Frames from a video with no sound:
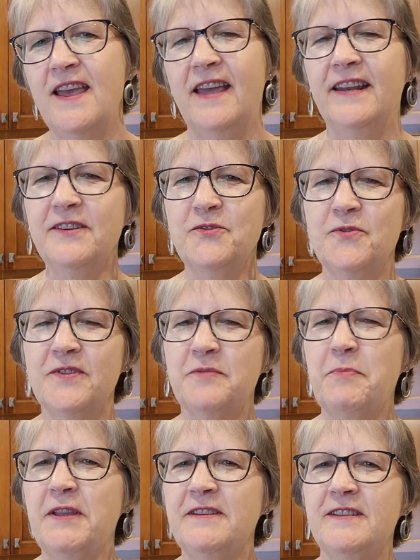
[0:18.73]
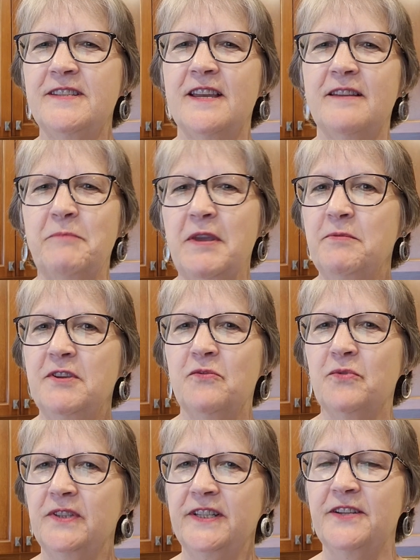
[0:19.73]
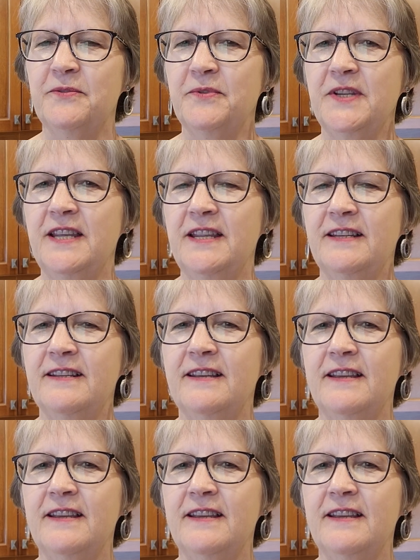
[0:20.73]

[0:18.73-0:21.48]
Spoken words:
and extra expenses that maybe you really don't need.